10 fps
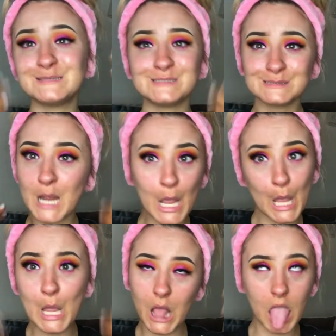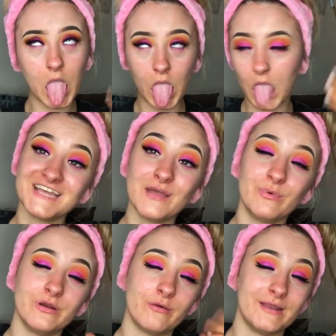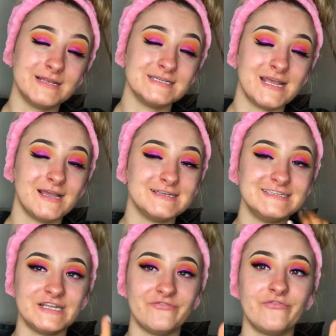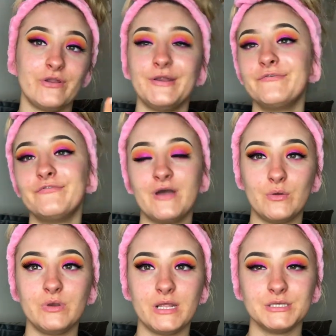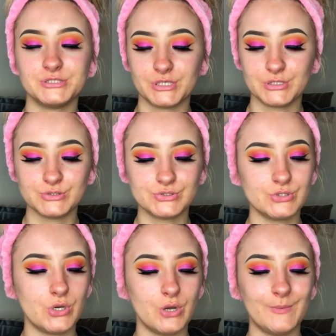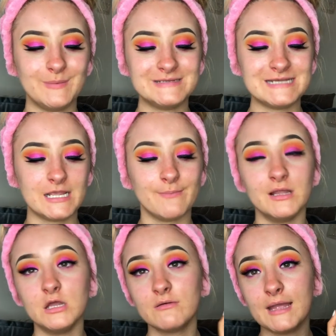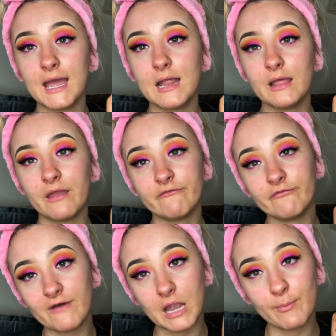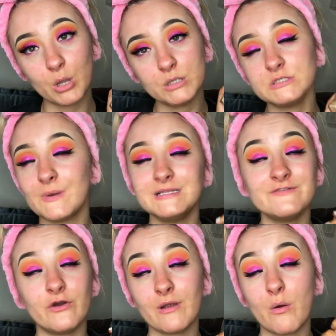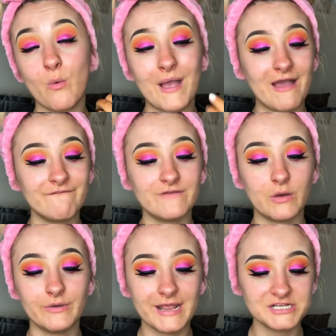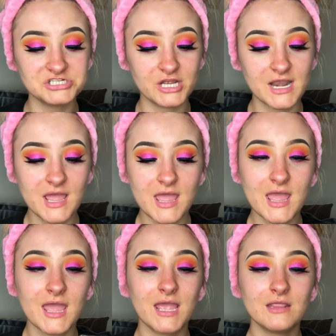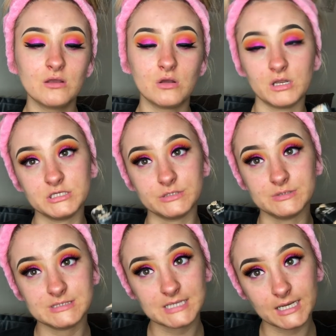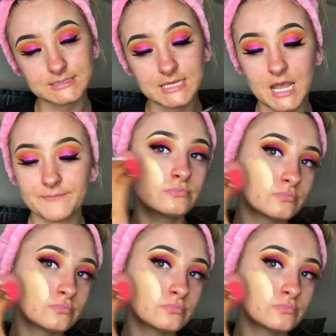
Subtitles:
Sister. We're gonna go in and take a different foundation. So I'm gonna be taking my L'Oreal Infallible 24 Hour Wear Foundation in the color 260.